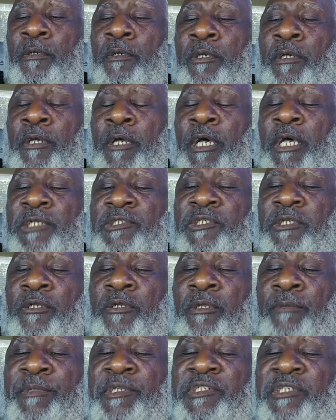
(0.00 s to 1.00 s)
Kostler.
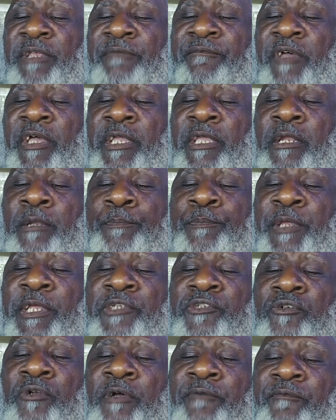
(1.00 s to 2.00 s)
Let me see if I get a
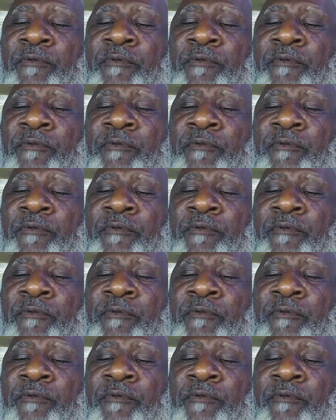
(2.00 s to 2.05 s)
picture of